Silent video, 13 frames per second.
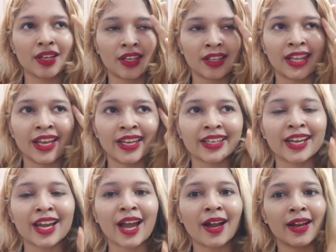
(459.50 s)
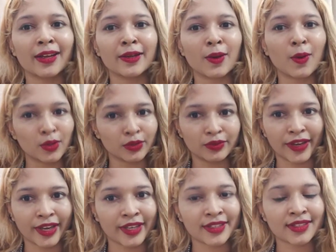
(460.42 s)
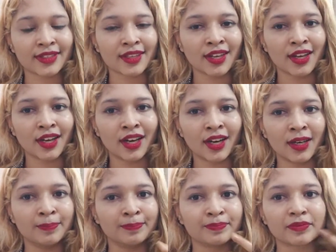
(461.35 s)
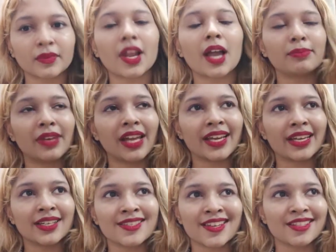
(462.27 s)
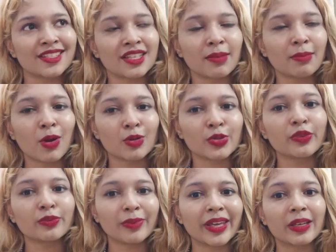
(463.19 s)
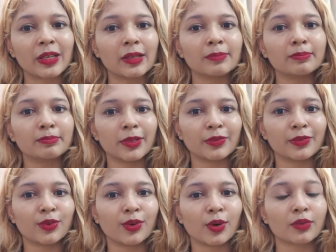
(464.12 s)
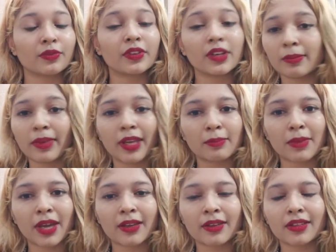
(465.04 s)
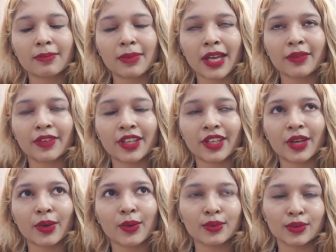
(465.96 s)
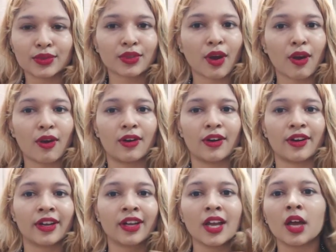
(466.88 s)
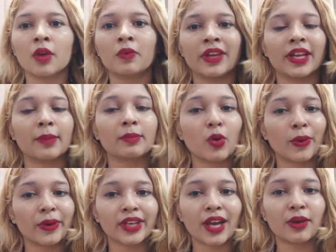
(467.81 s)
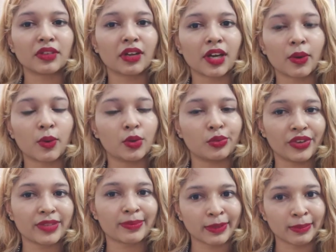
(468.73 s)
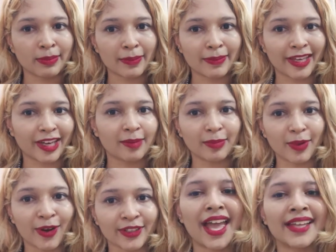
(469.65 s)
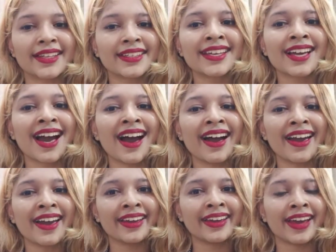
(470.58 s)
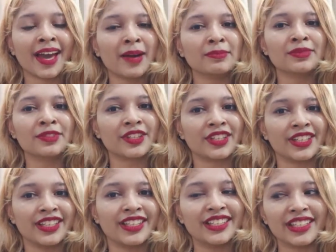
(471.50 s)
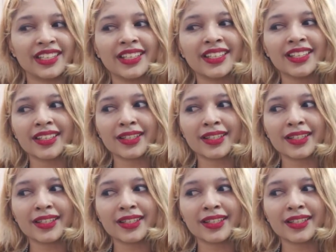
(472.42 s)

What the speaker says: Like I always apply a certain amount of makeup before filming my videos, or when I'm going out, I always put my makeup on. And I am really